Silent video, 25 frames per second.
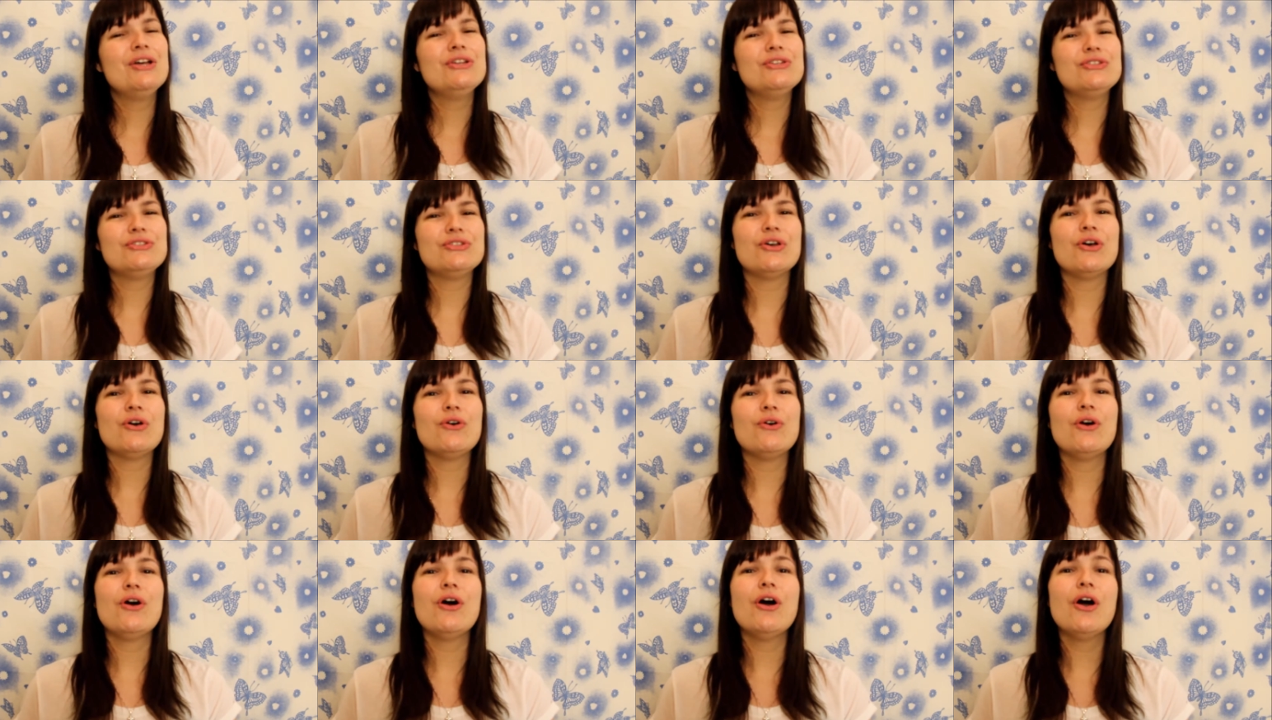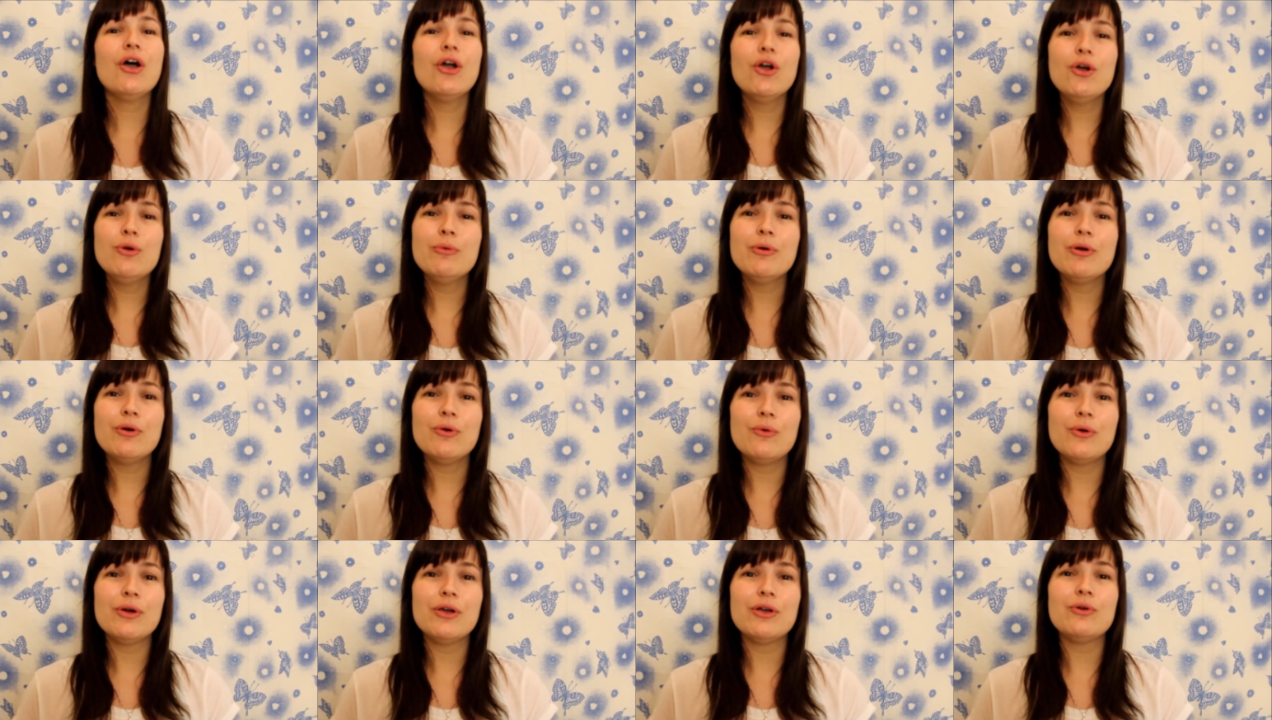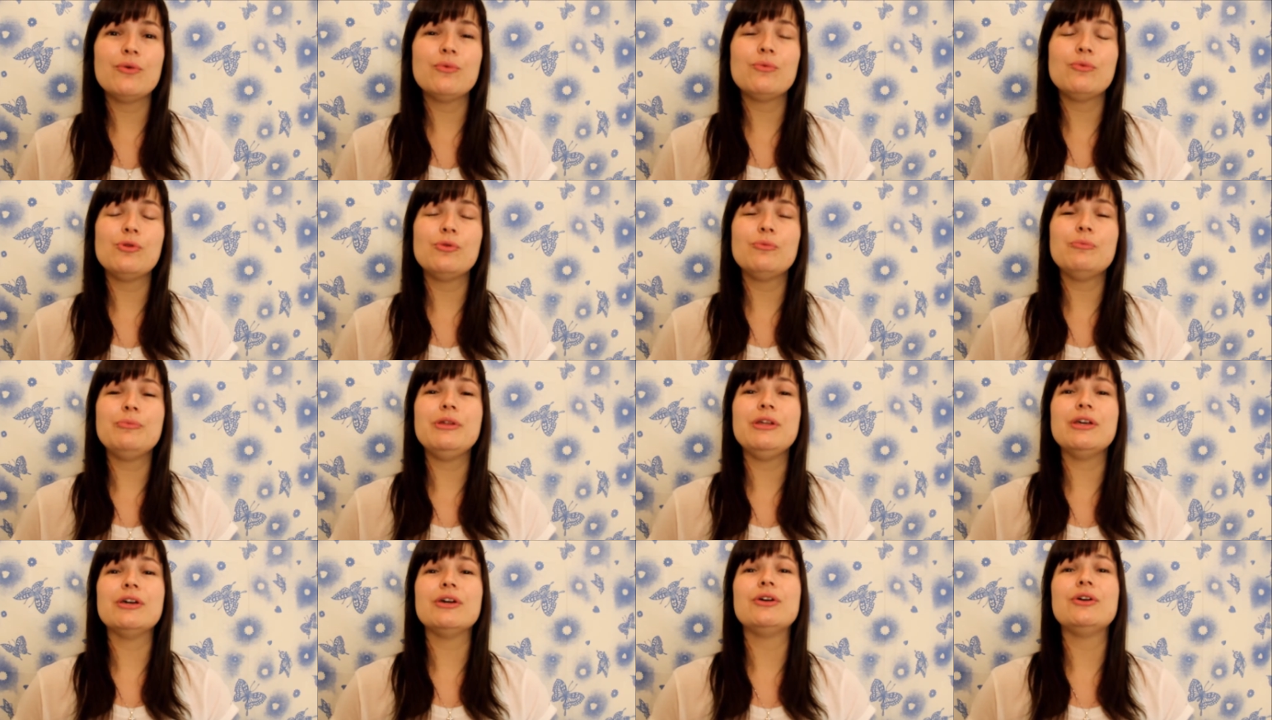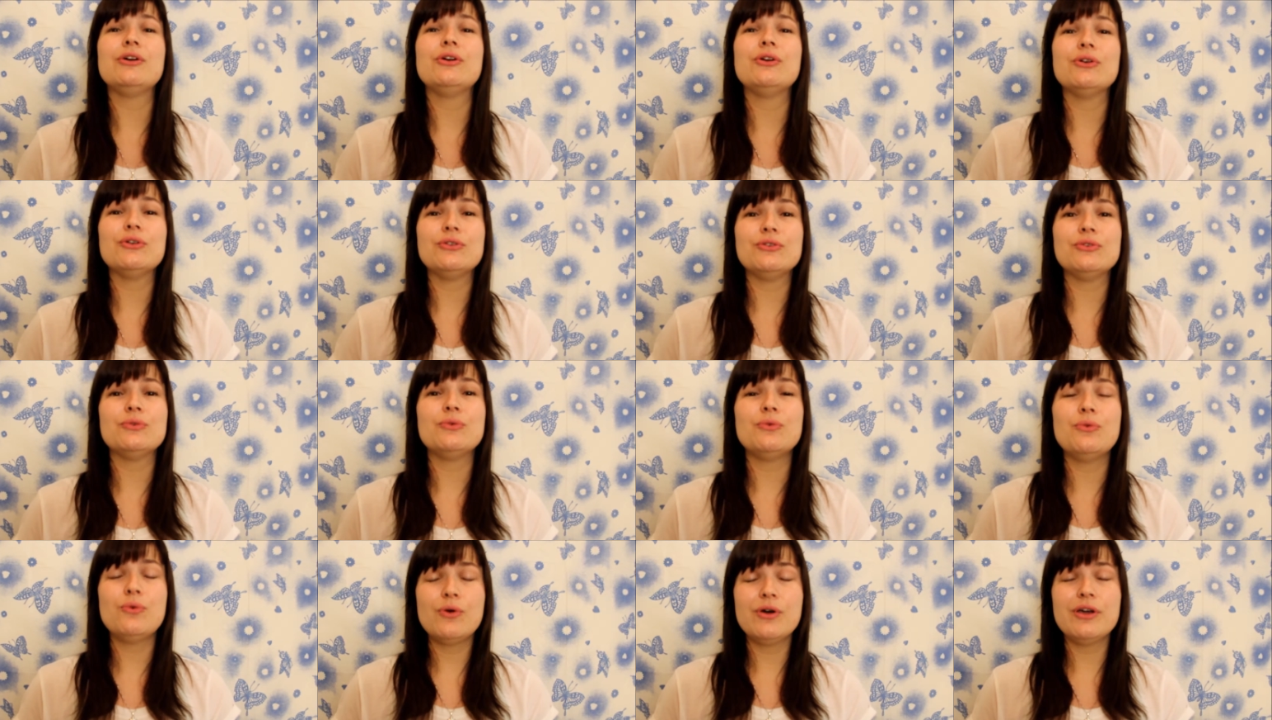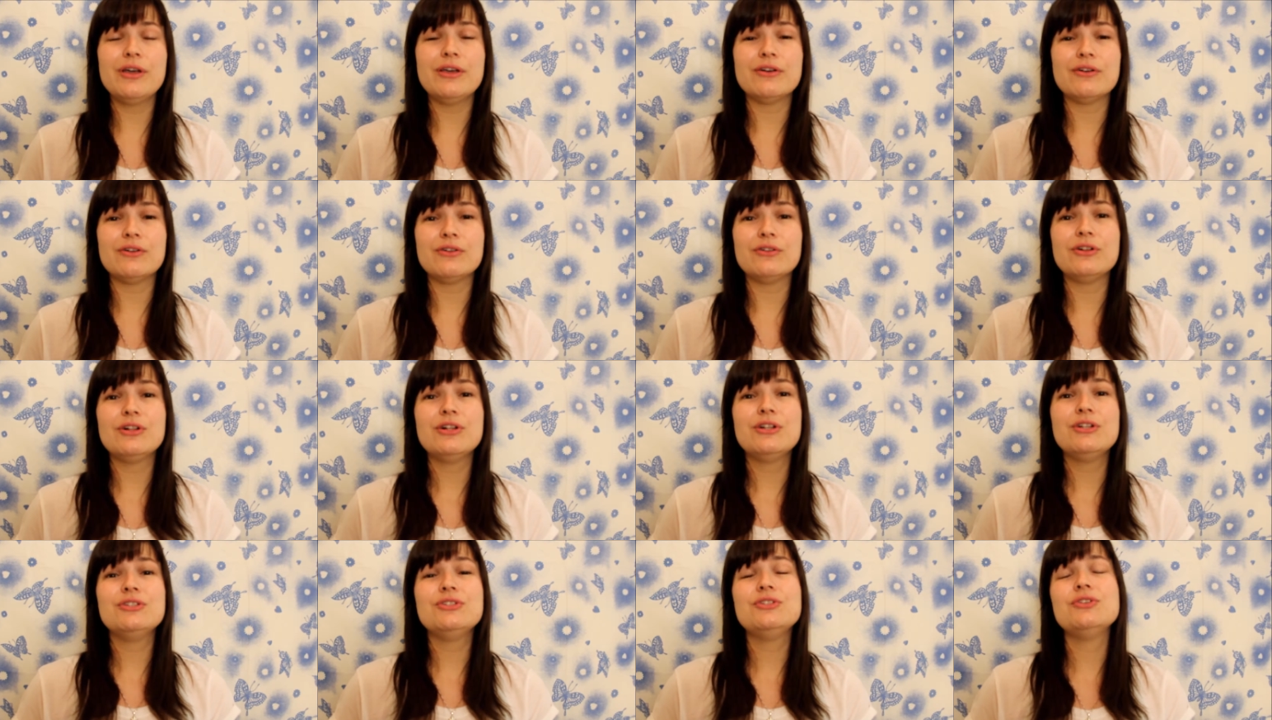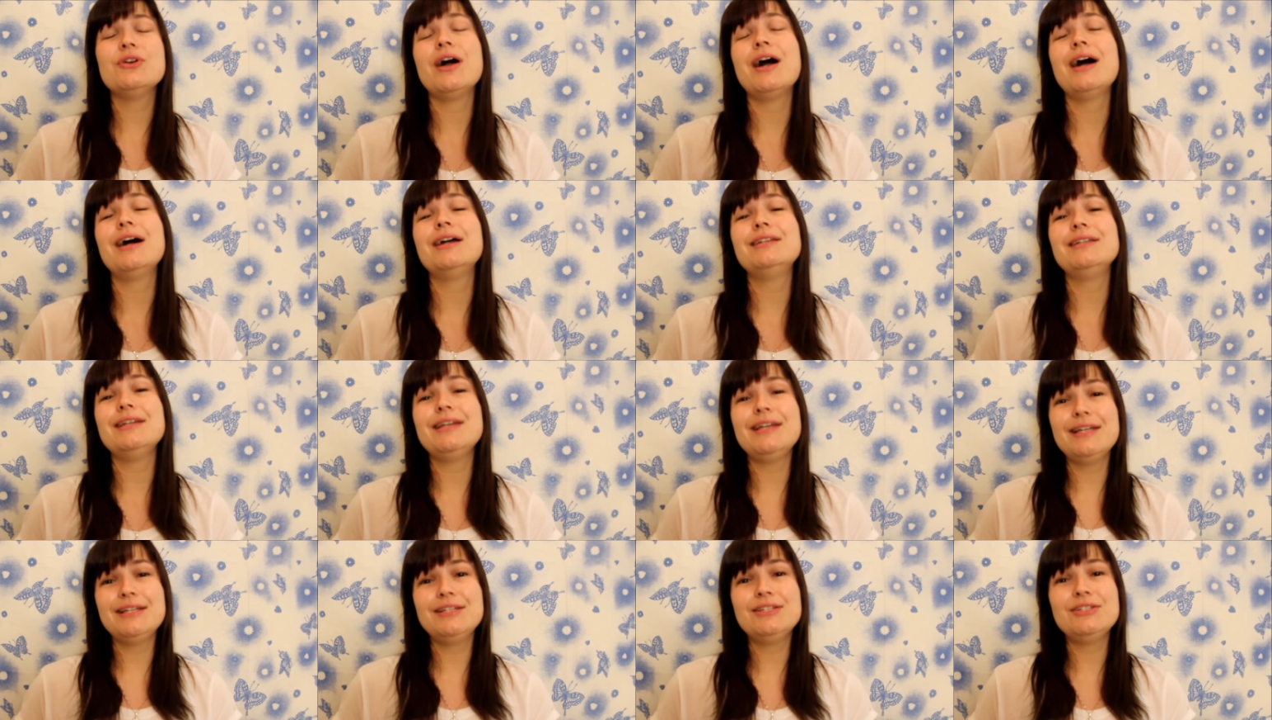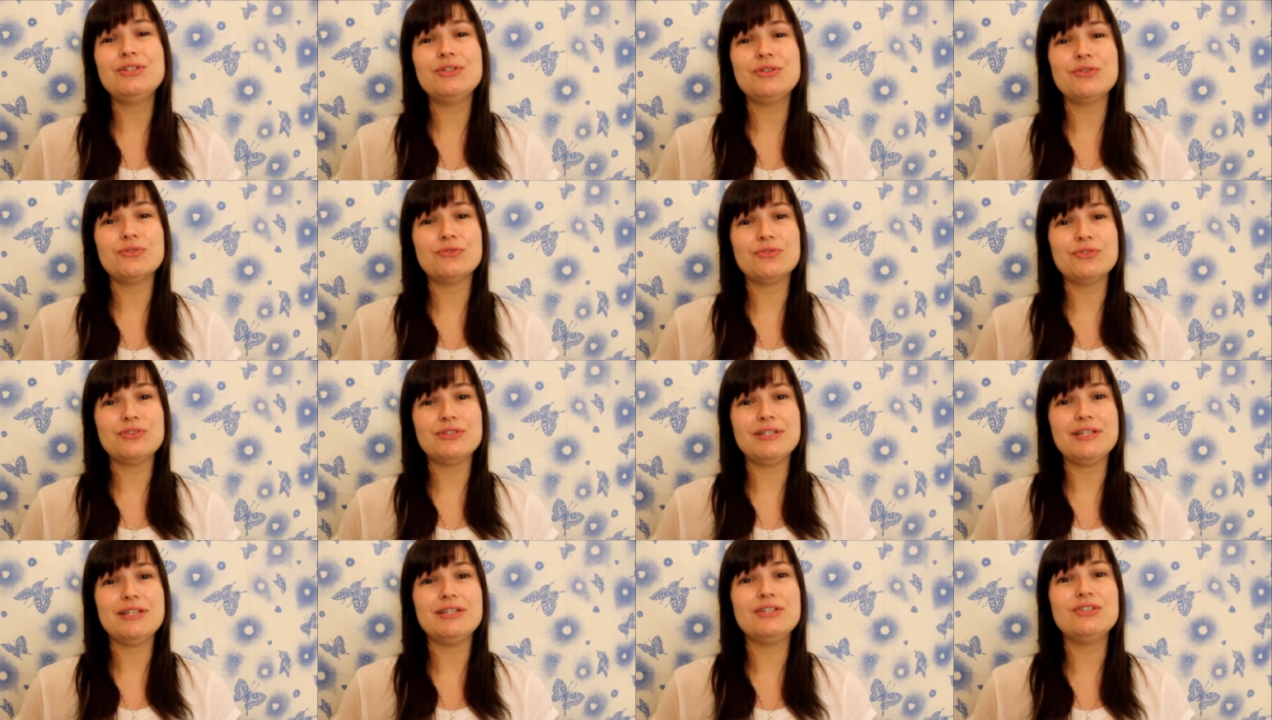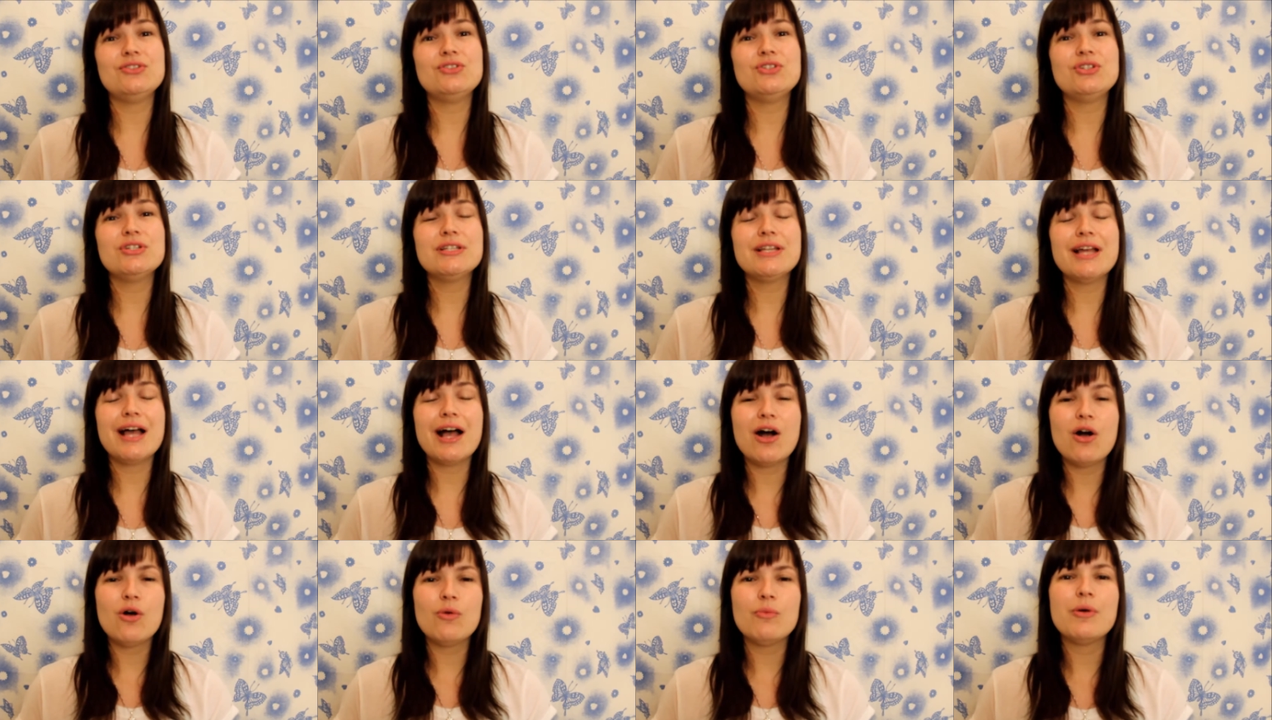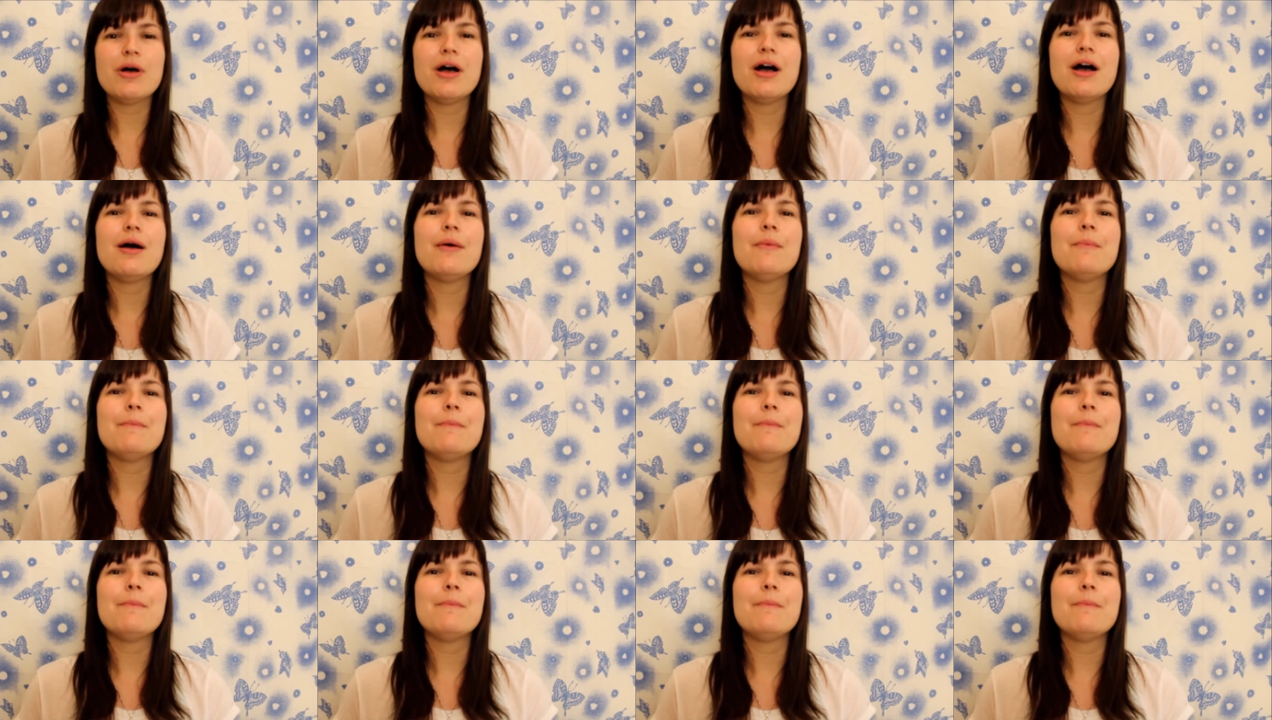So jojoba oil will be a good oil to add into your routine to just help